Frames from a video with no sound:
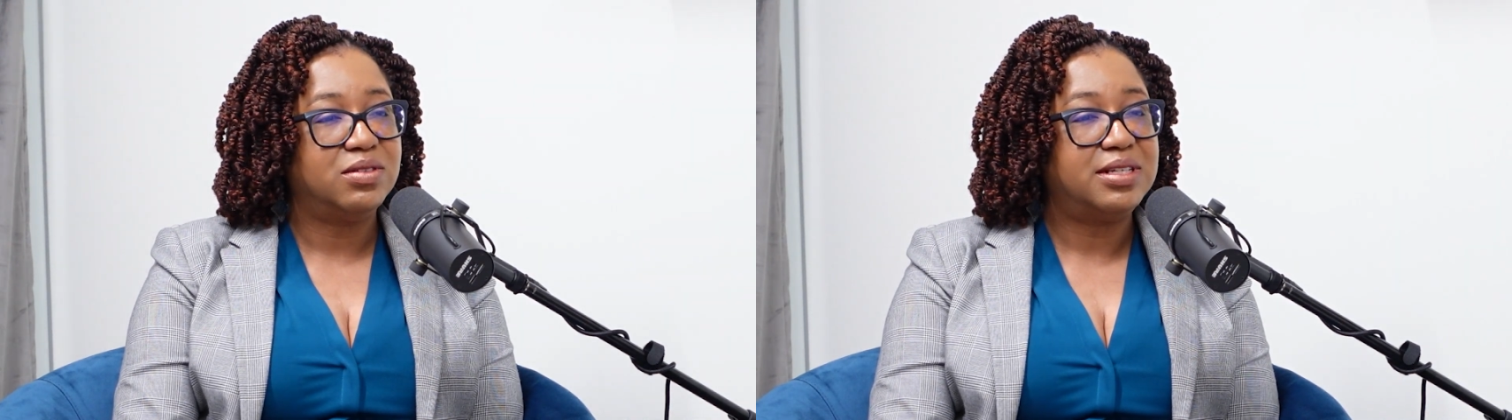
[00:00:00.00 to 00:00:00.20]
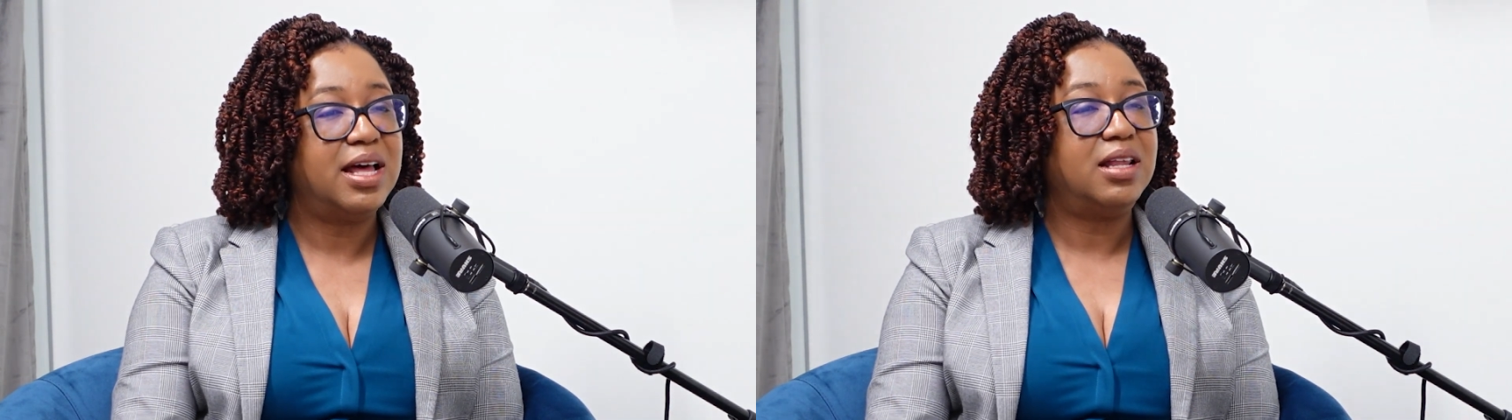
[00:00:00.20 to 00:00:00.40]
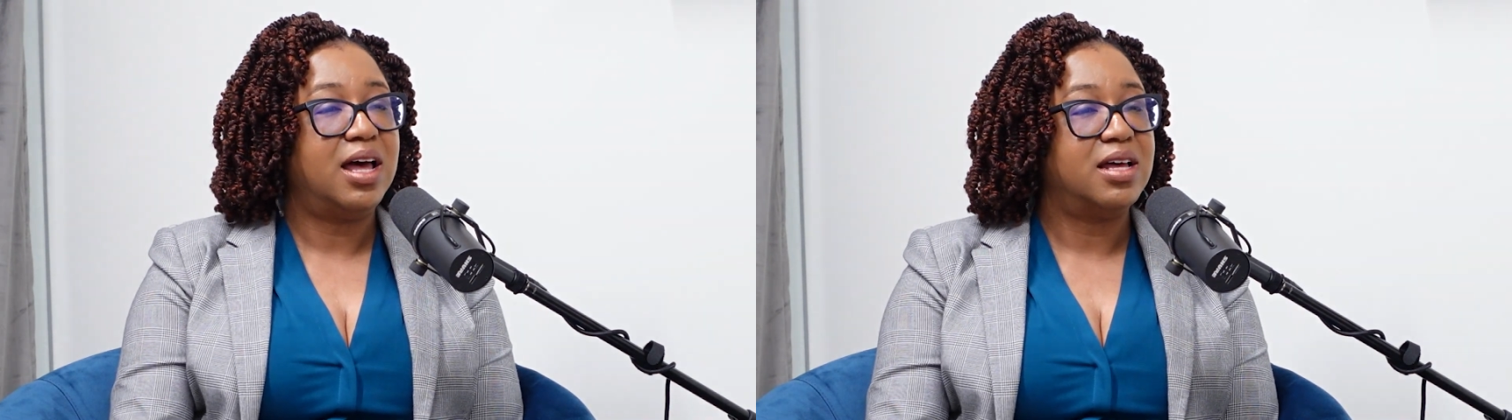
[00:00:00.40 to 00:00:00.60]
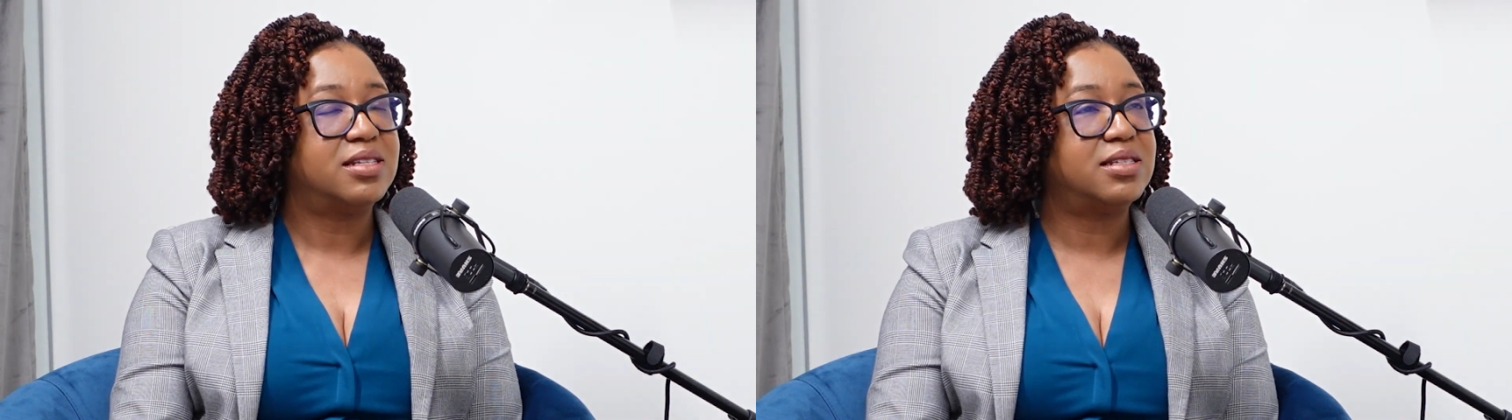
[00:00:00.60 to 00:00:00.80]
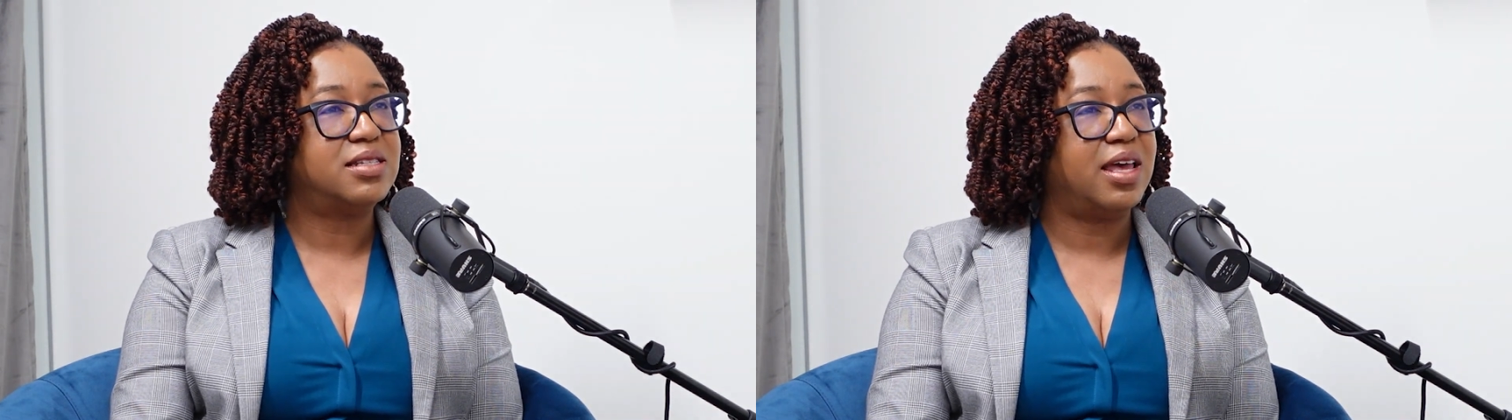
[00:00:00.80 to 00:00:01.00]
tell
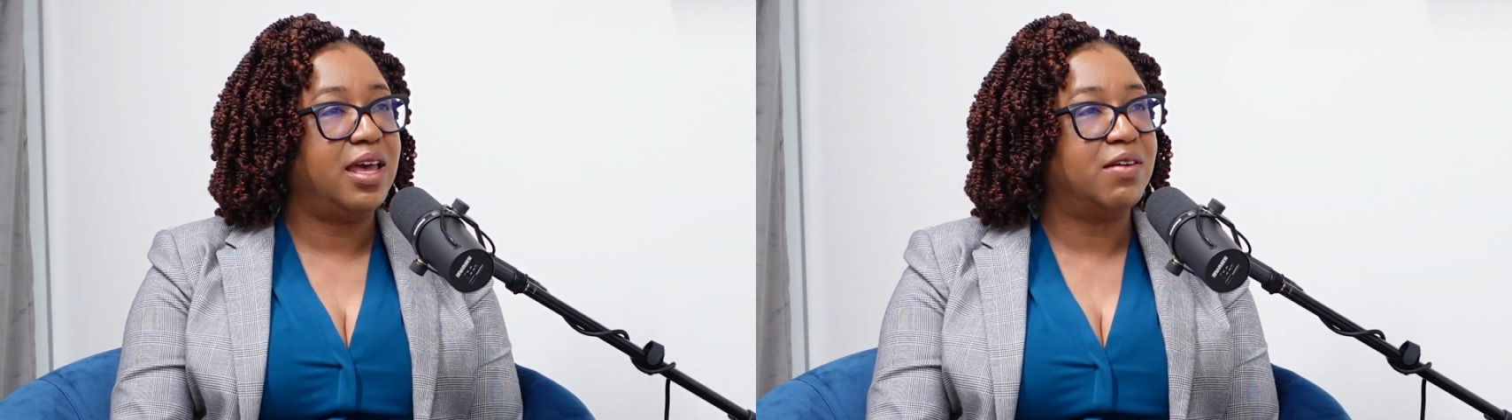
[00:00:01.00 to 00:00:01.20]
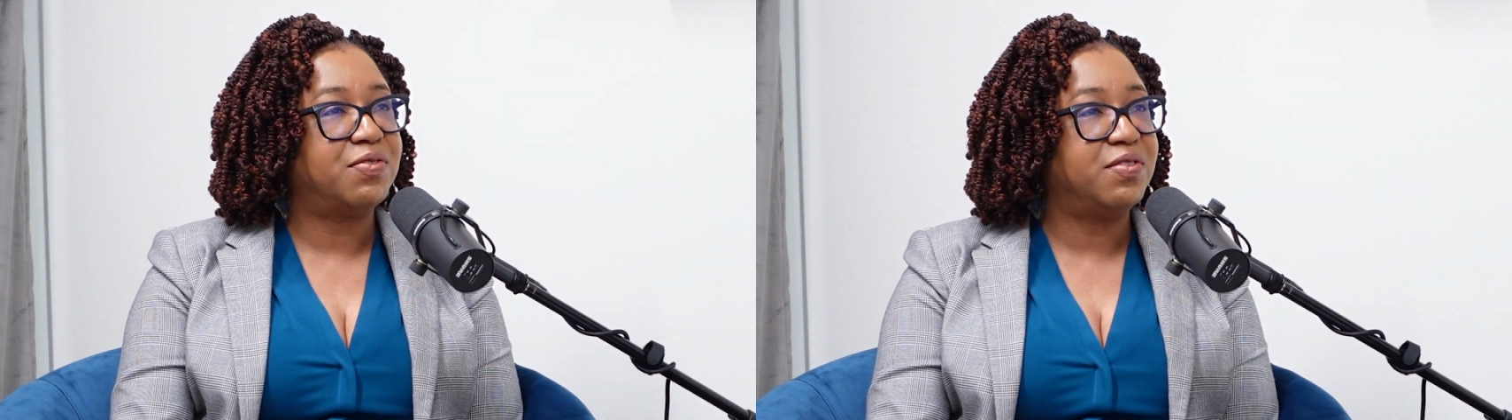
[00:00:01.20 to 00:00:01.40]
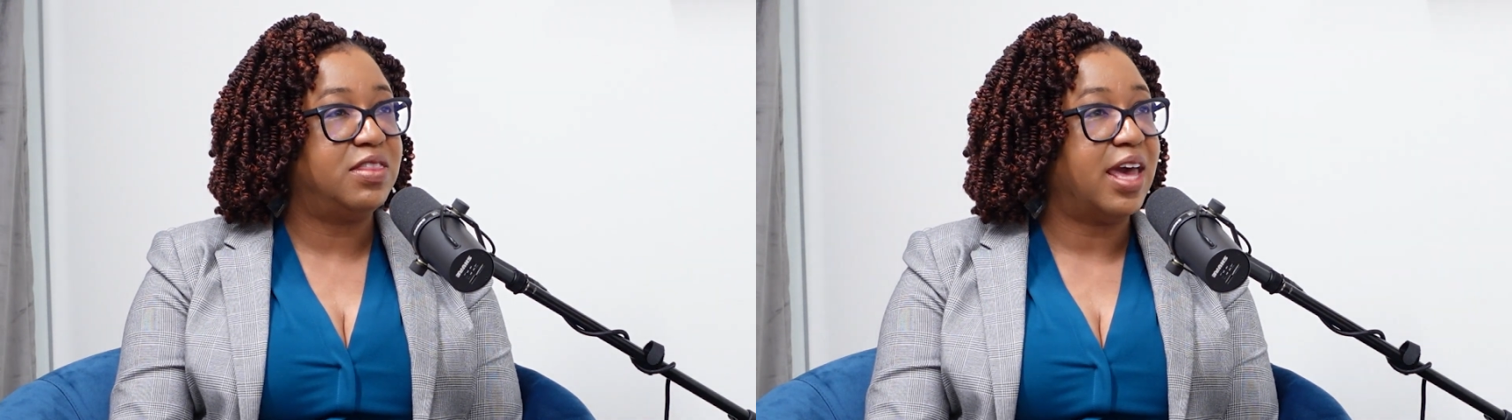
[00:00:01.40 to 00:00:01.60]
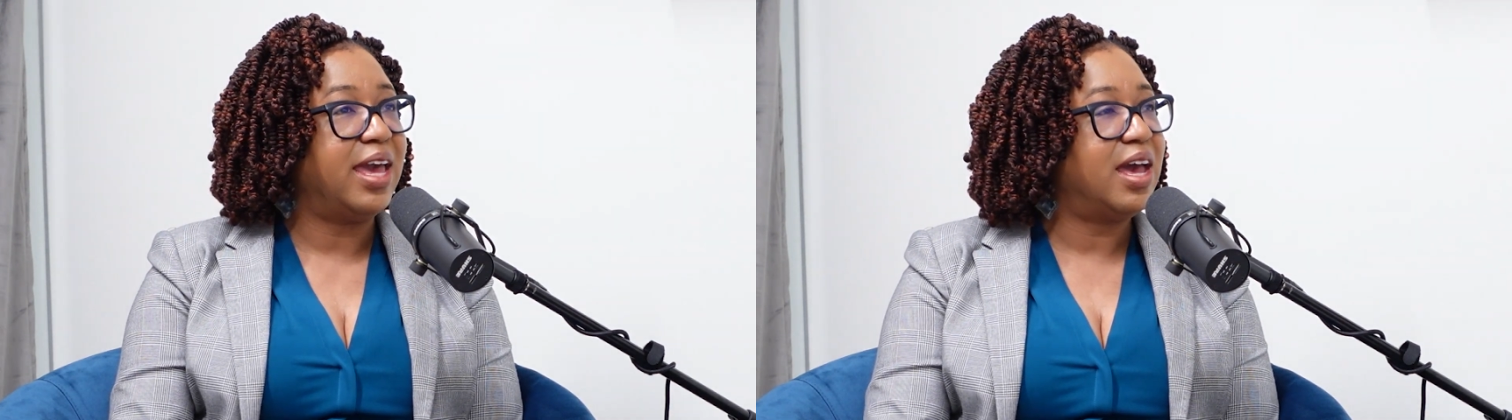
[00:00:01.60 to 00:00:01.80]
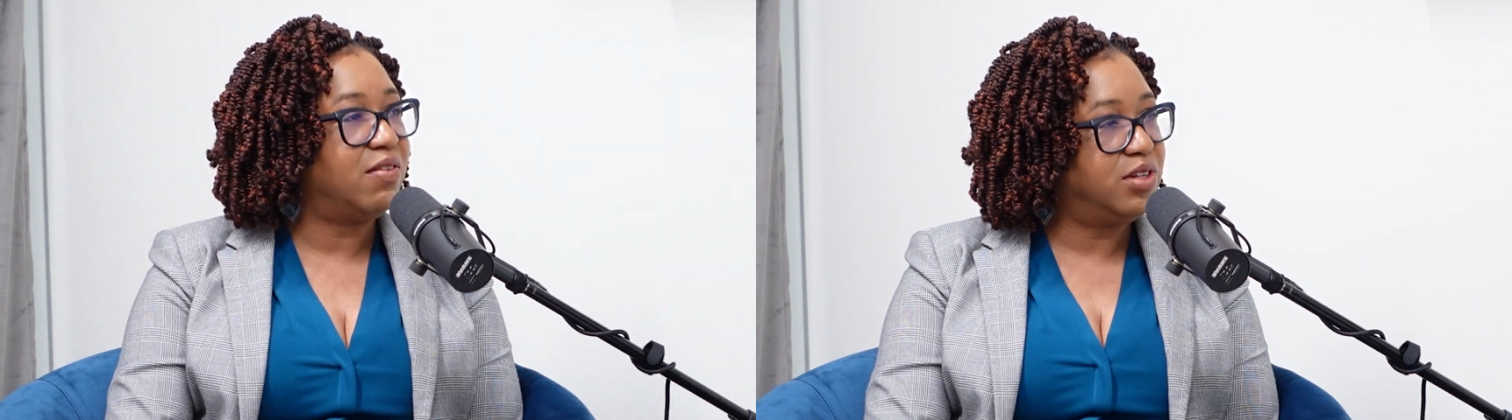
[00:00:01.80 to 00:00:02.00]
us if
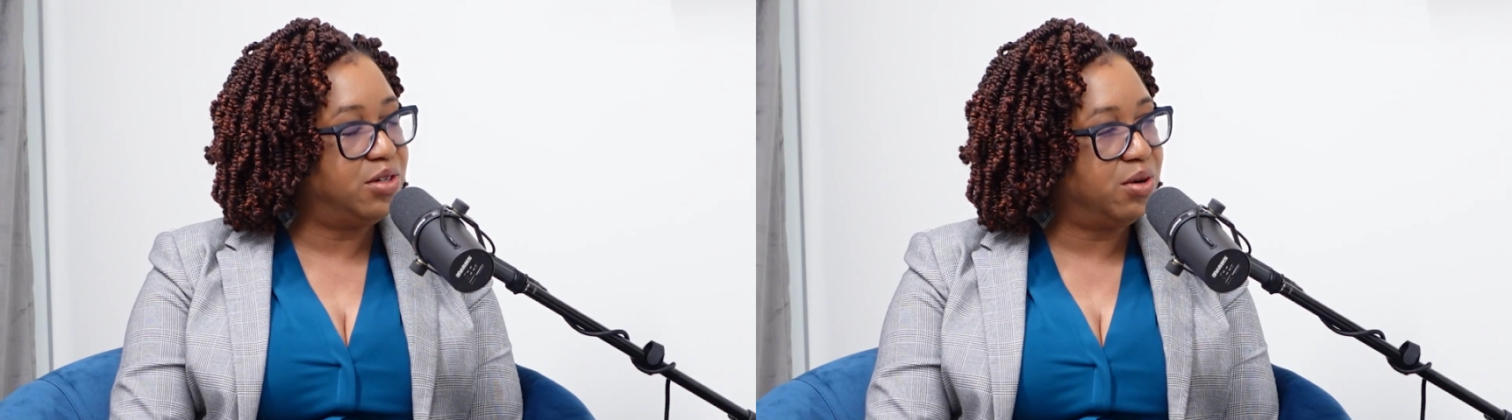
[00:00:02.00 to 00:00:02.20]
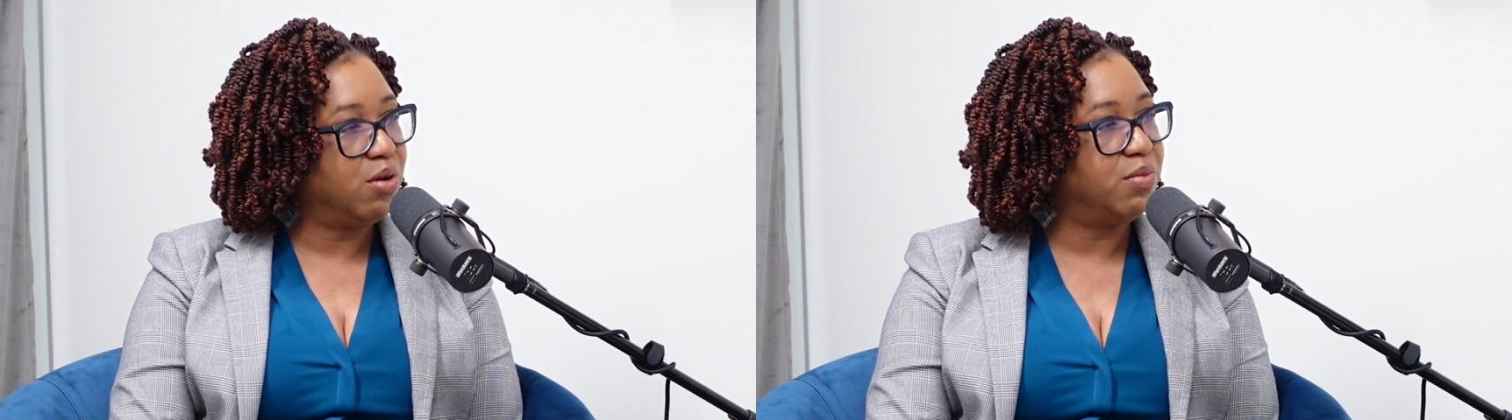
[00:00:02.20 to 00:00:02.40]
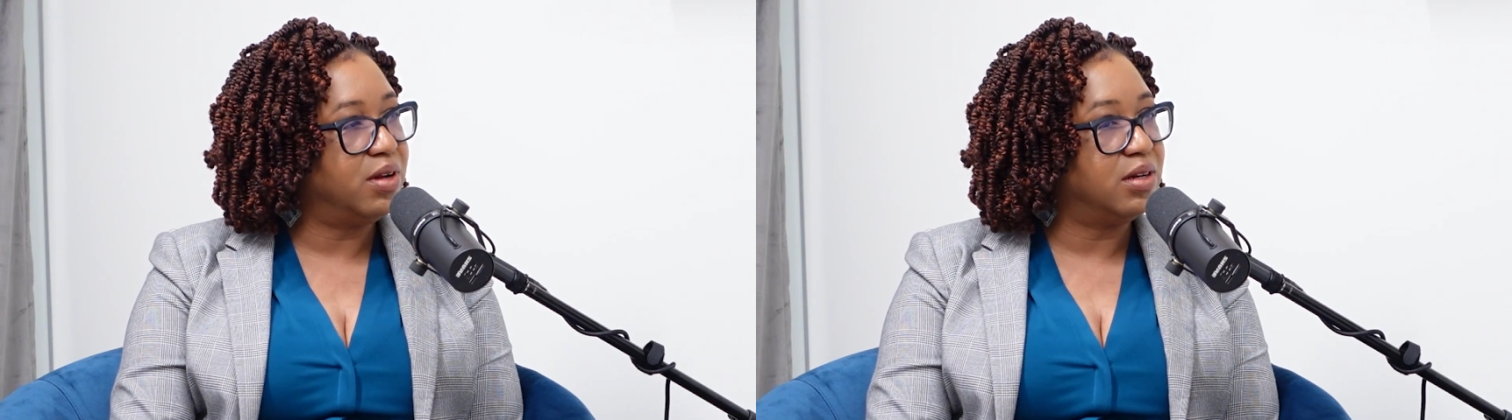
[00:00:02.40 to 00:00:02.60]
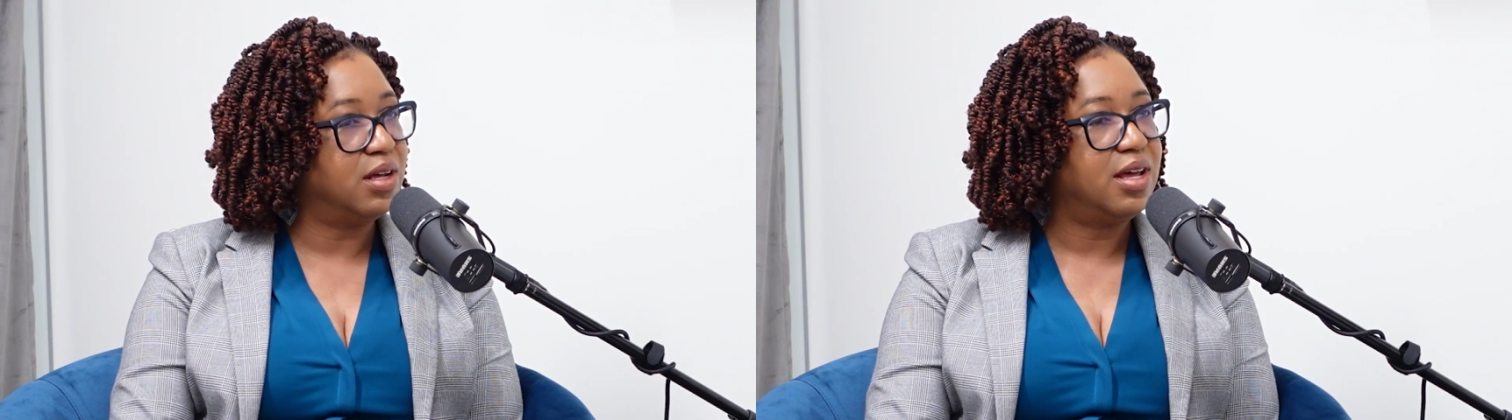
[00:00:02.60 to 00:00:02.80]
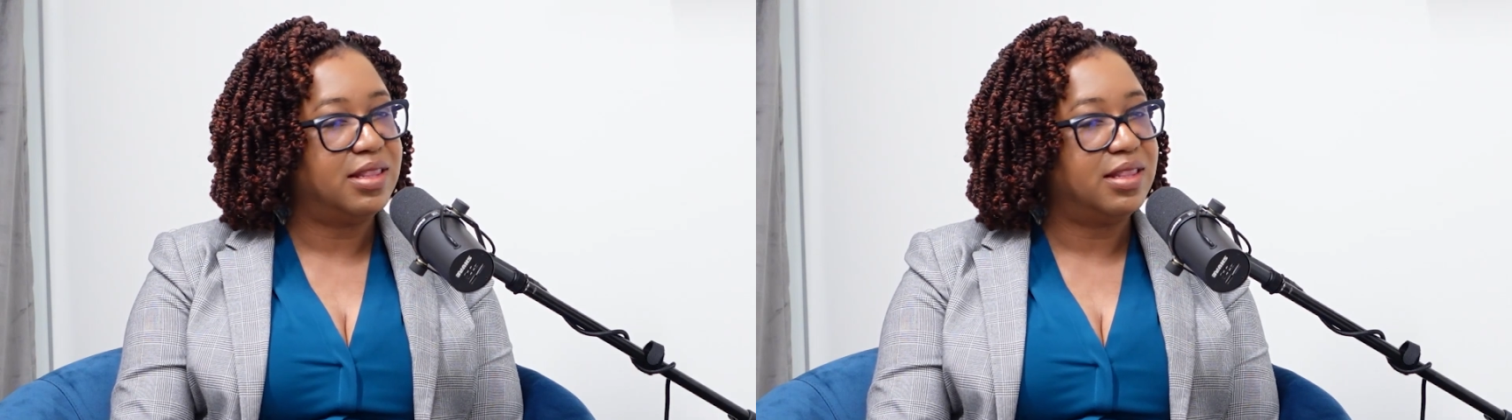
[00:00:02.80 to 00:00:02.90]
they have determined